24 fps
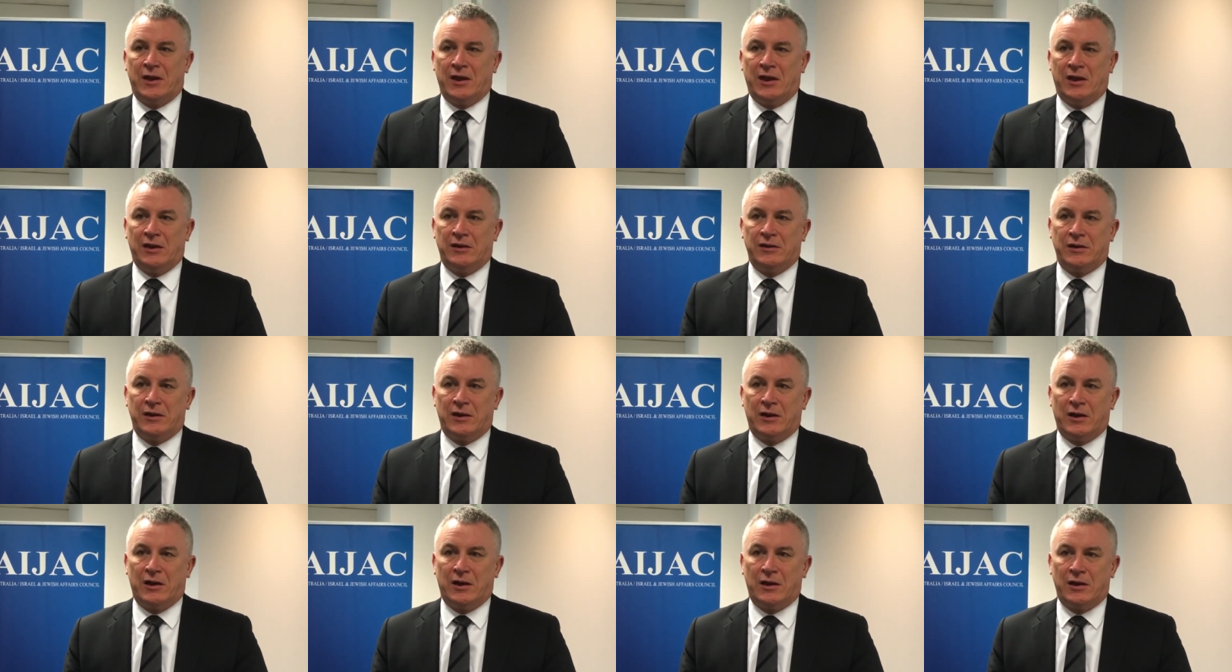
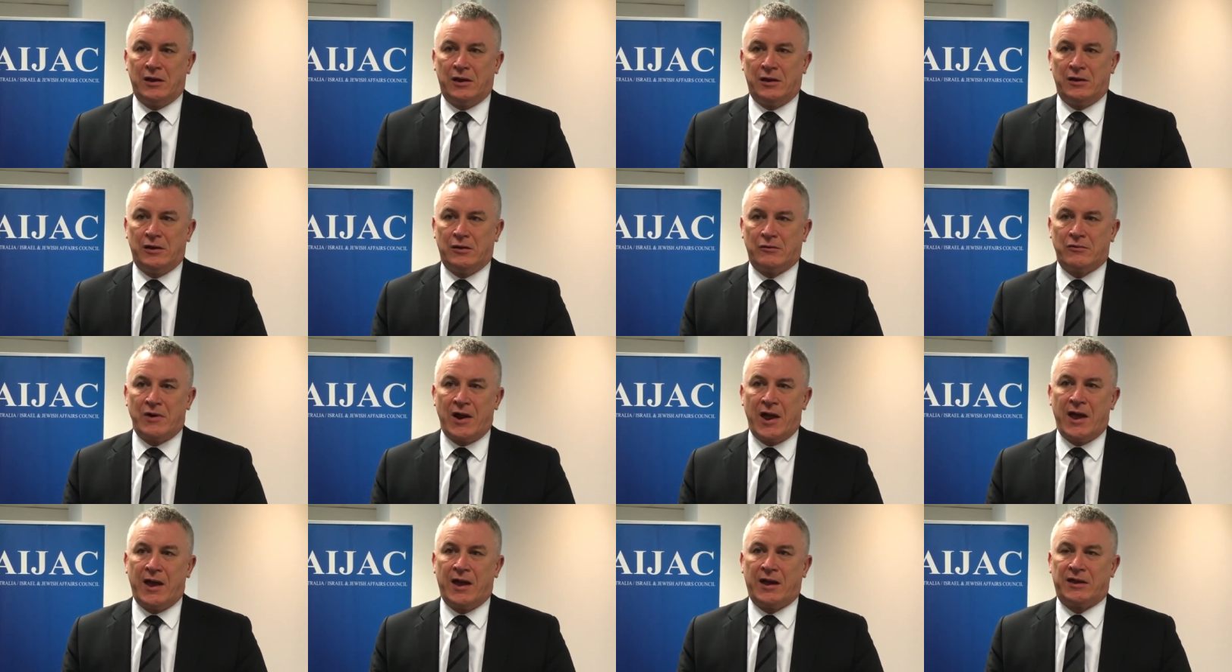in, uh, in
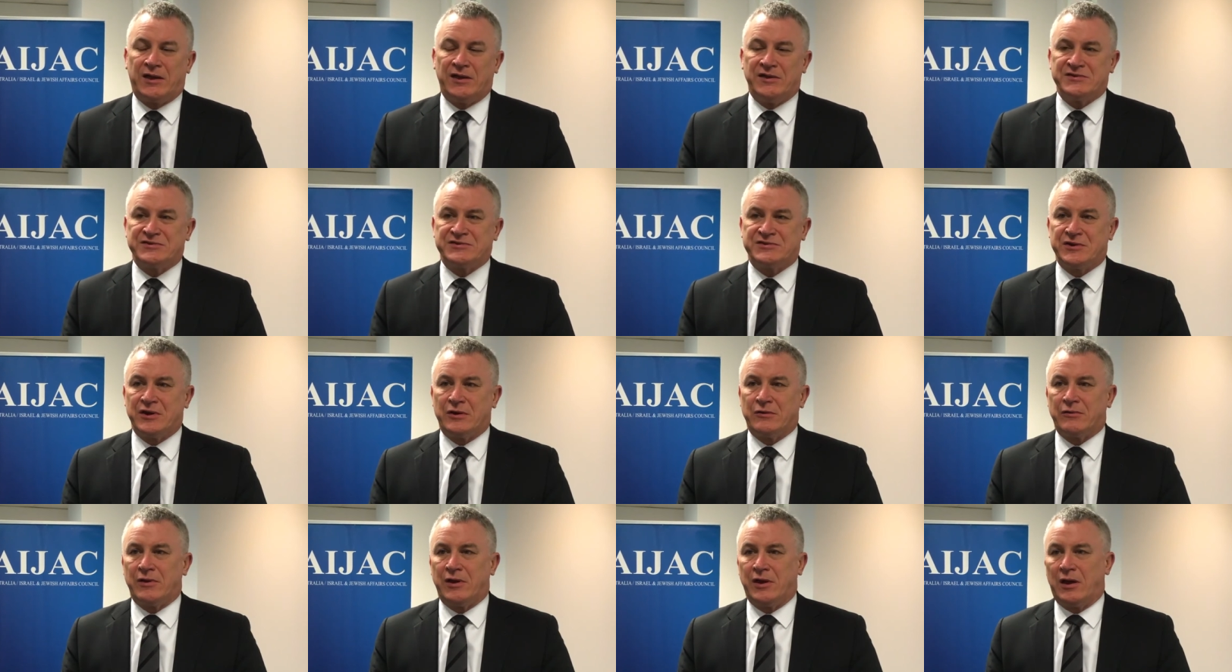Iraq, in
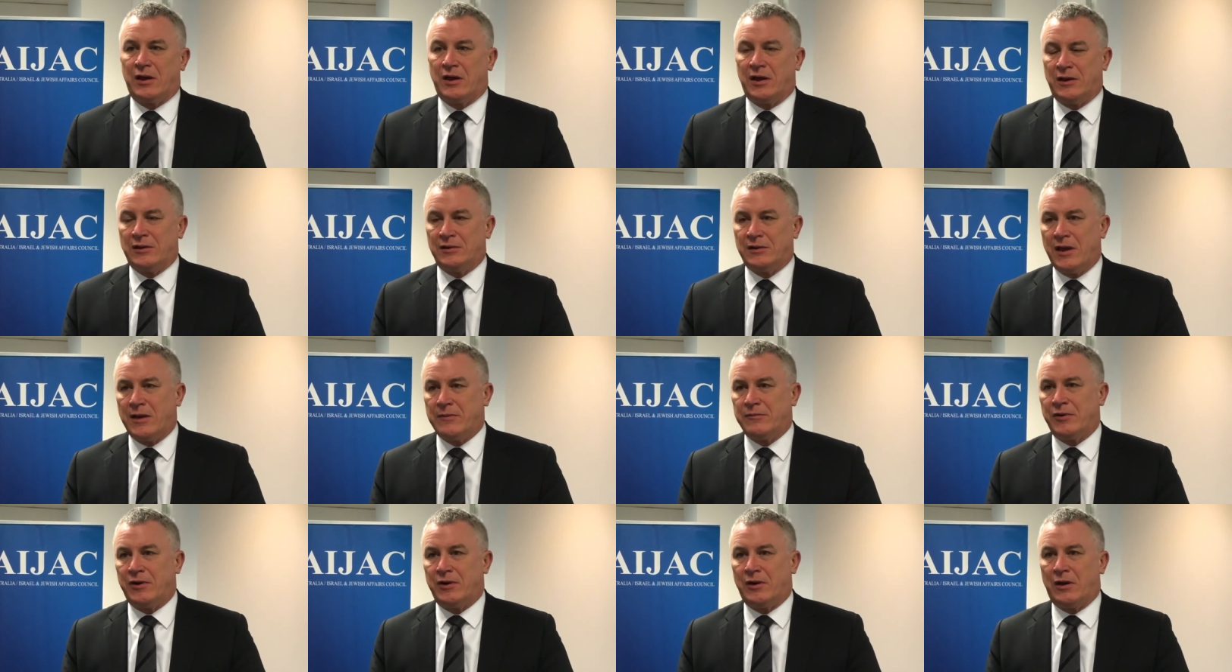Syria, in
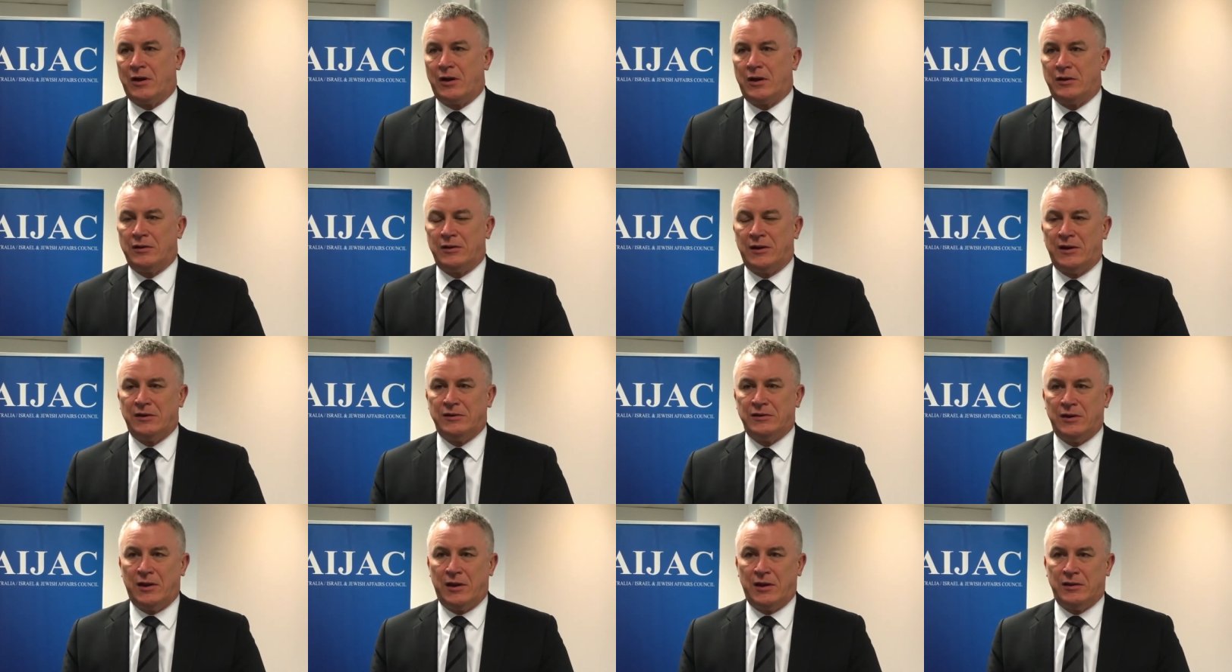Lebanon,
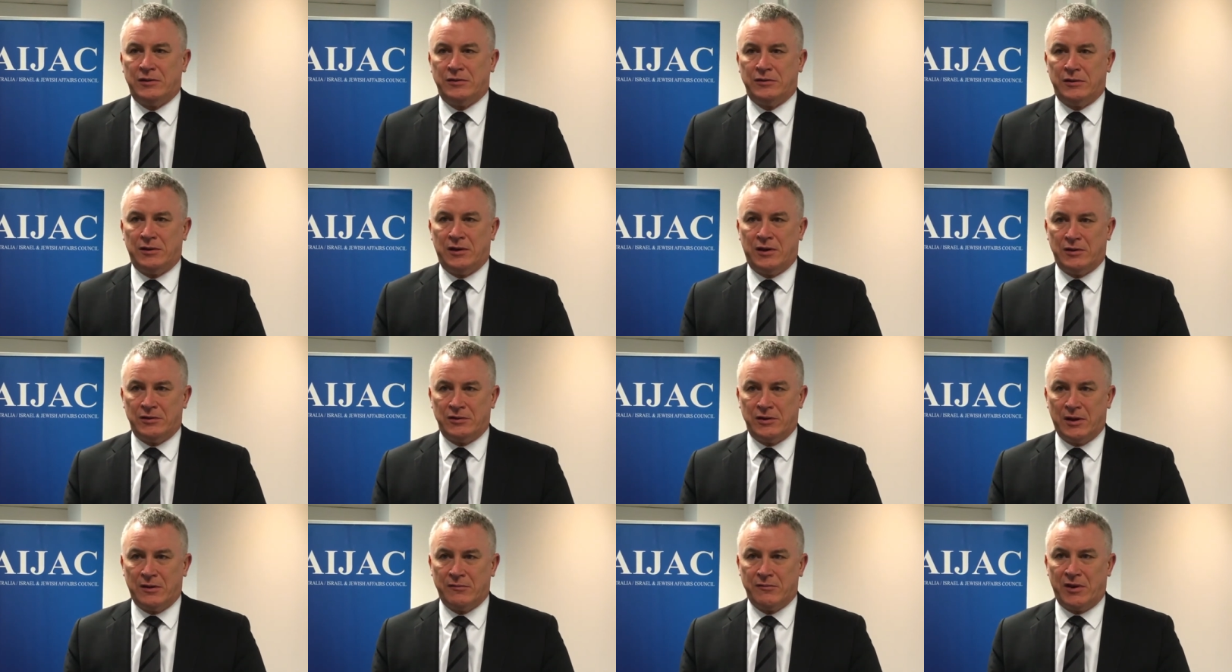in, in,
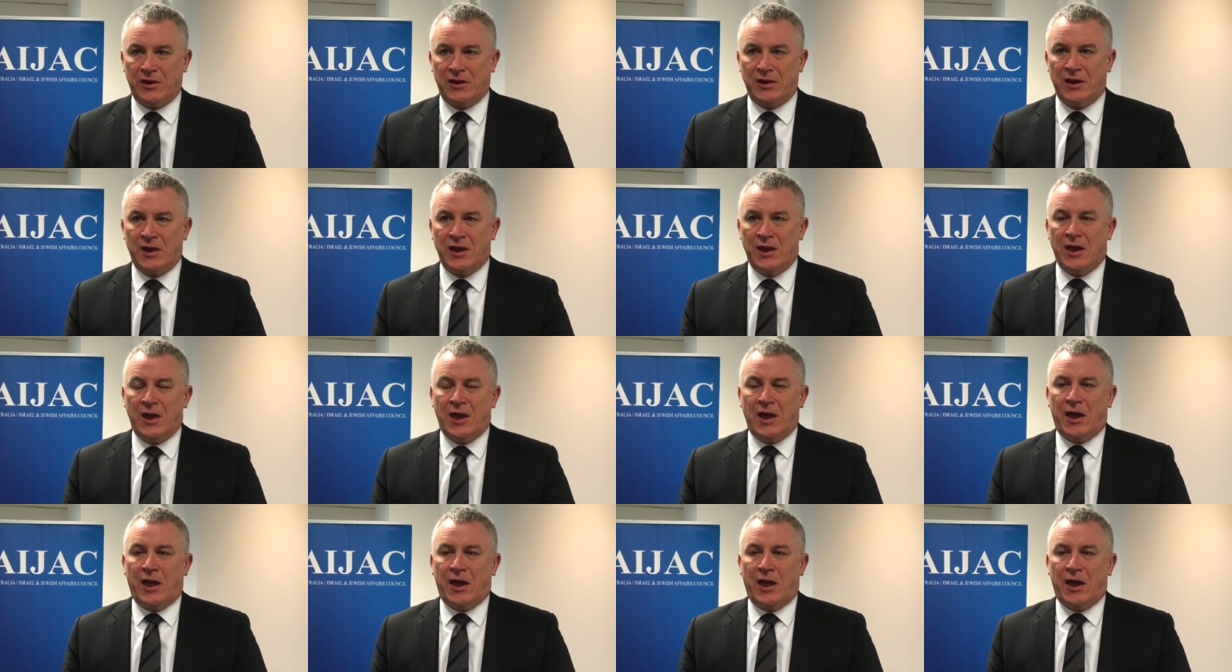in Yemen.